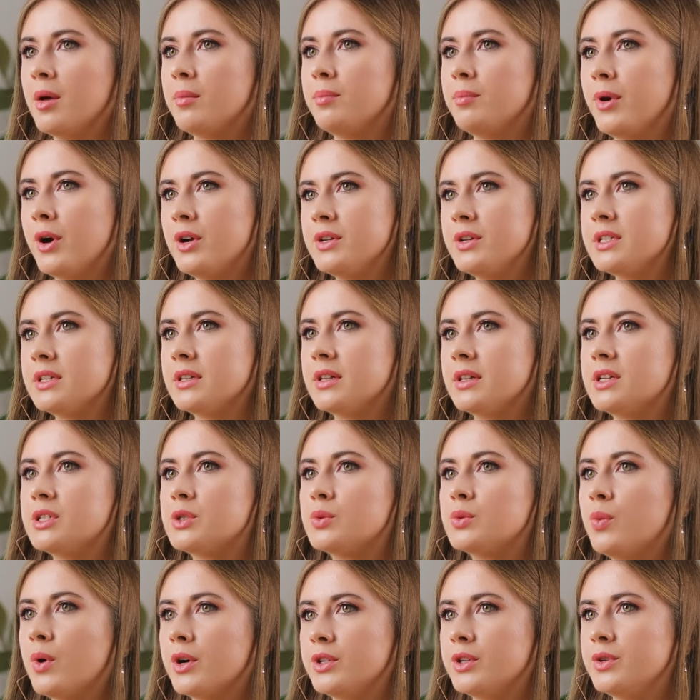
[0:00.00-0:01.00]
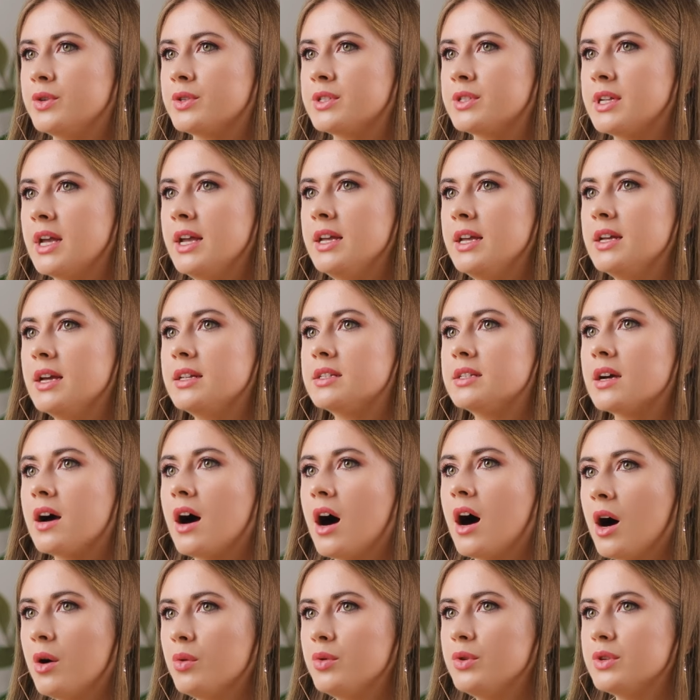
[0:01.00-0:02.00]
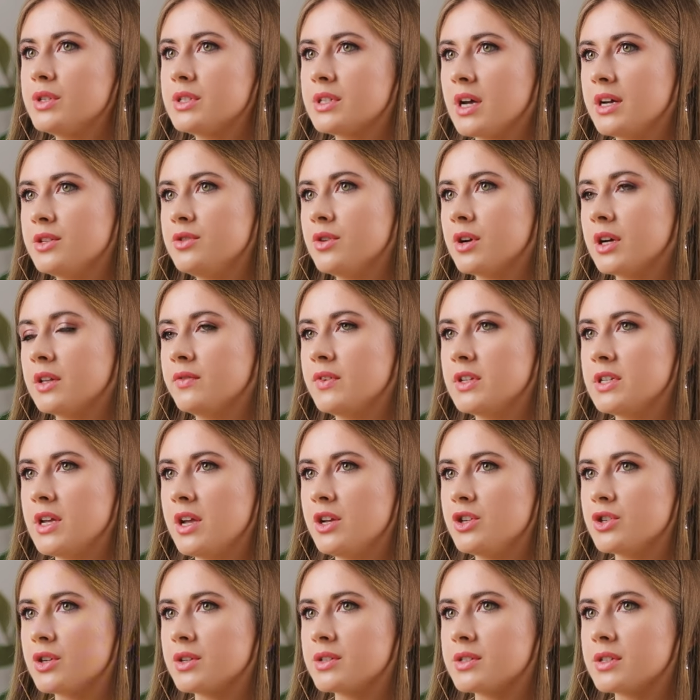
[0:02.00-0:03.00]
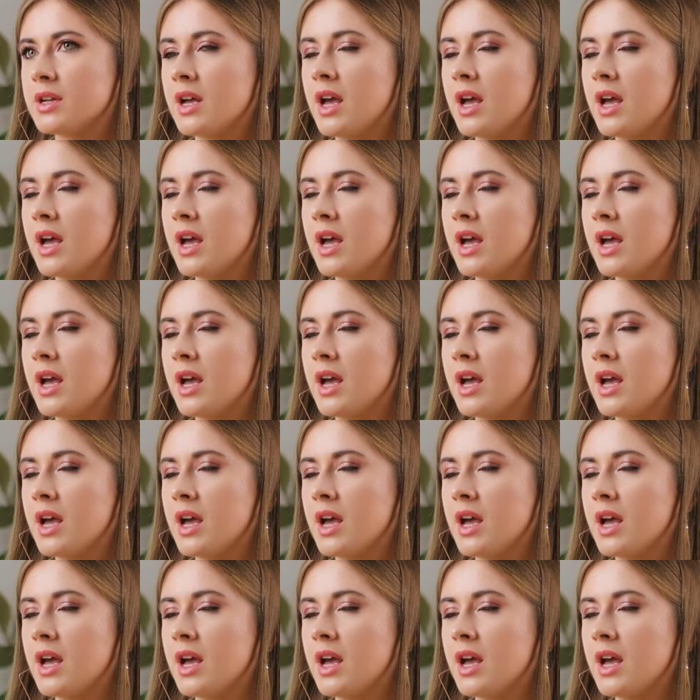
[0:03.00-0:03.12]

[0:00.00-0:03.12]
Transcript: Personalize what you say and how you start your conversations.